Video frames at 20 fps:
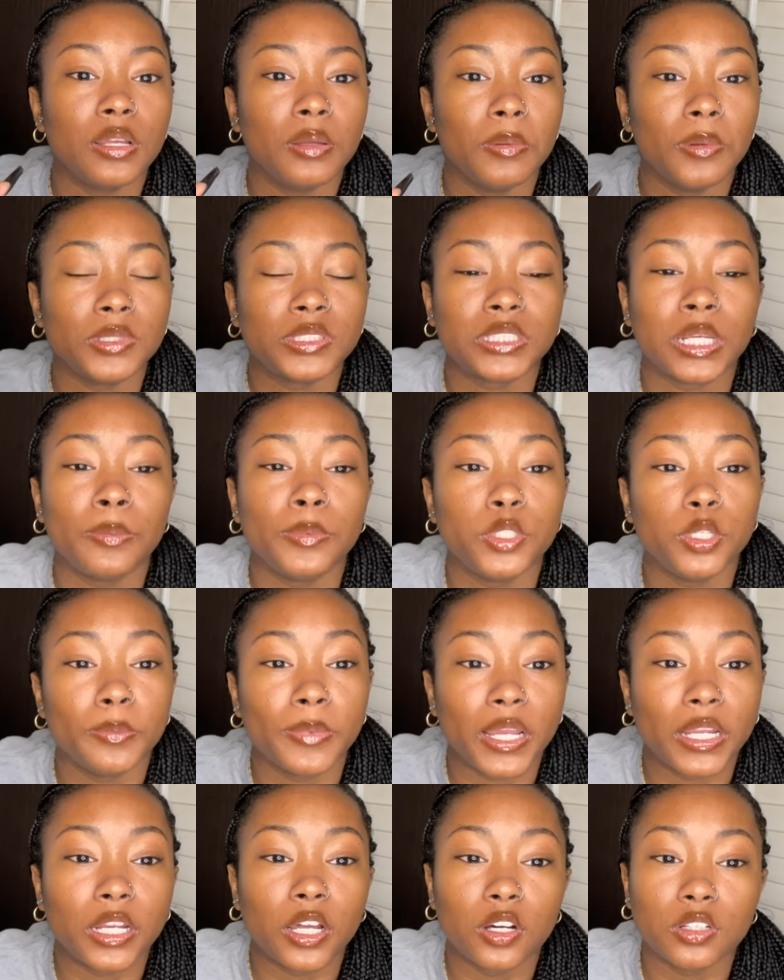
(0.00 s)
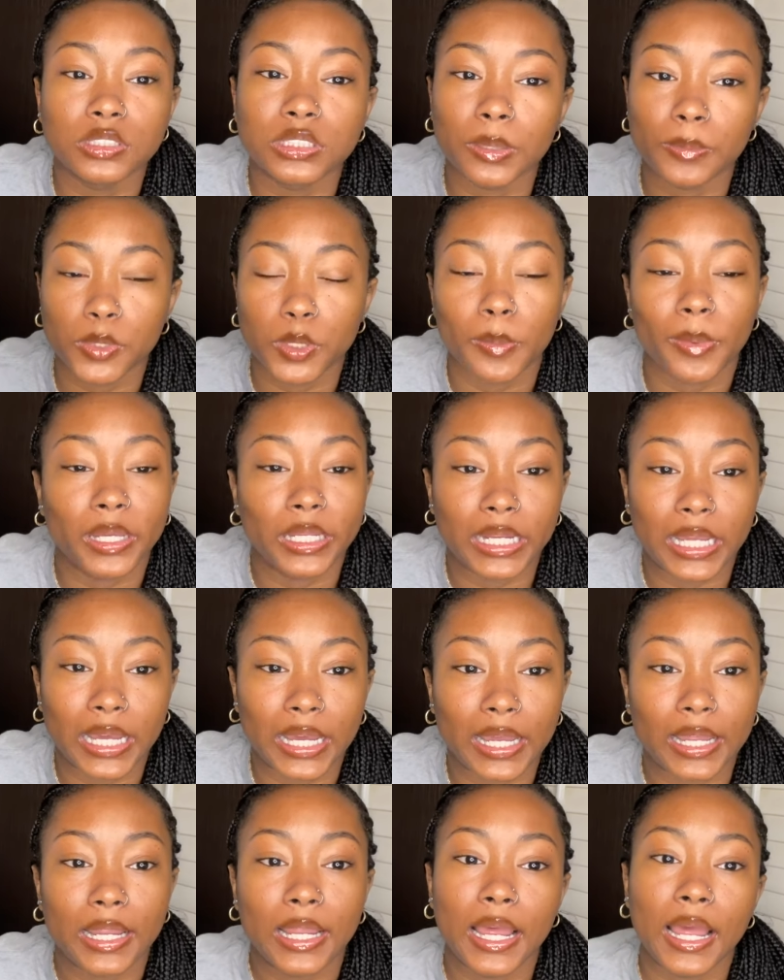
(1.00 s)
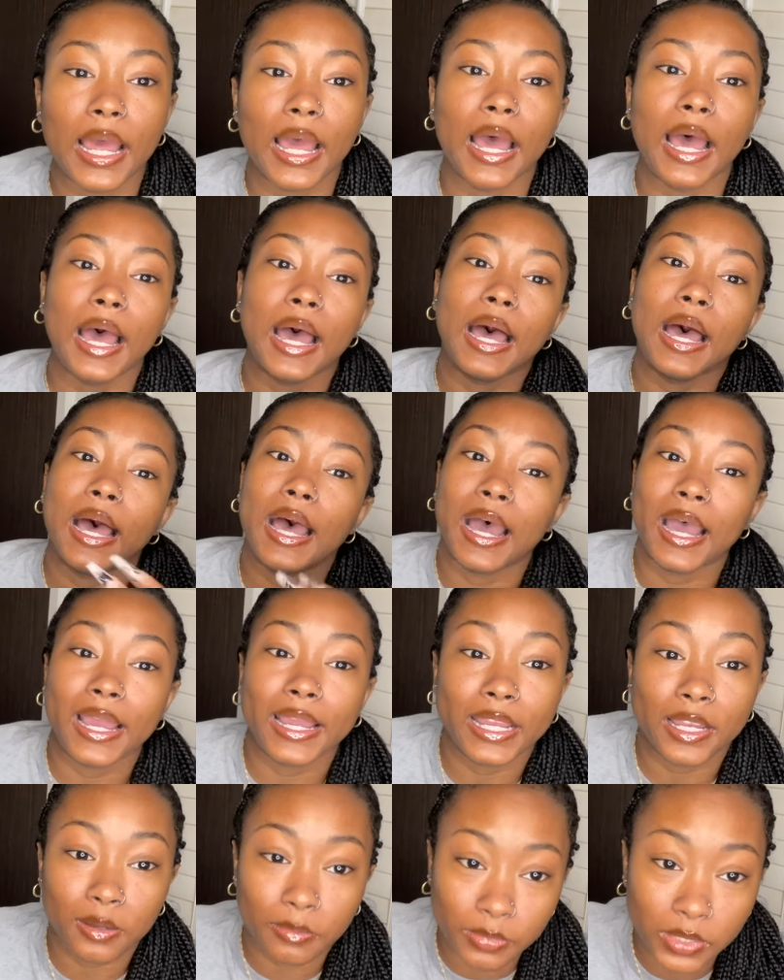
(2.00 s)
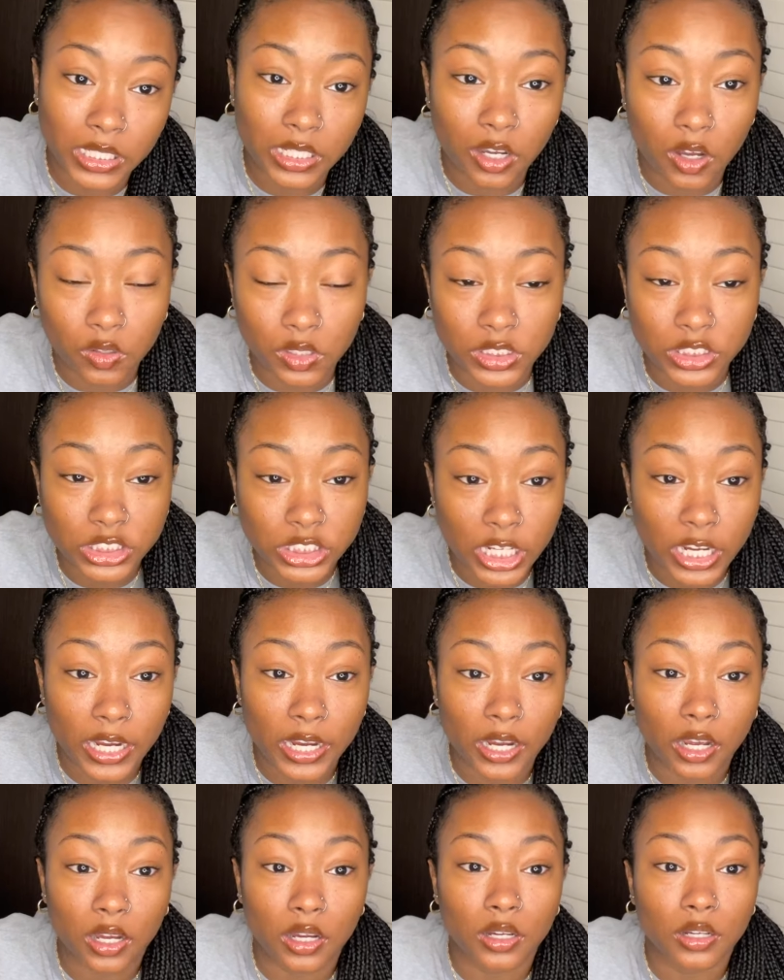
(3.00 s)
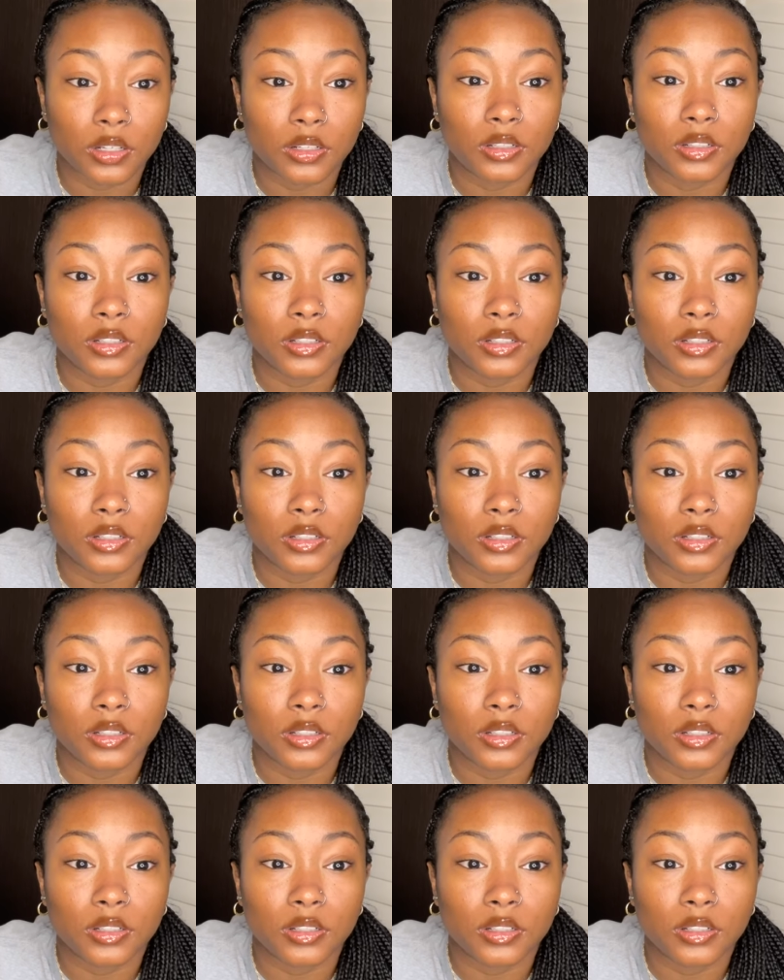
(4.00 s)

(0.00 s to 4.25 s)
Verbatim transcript: some of you may know, some of you may not. I am the only child.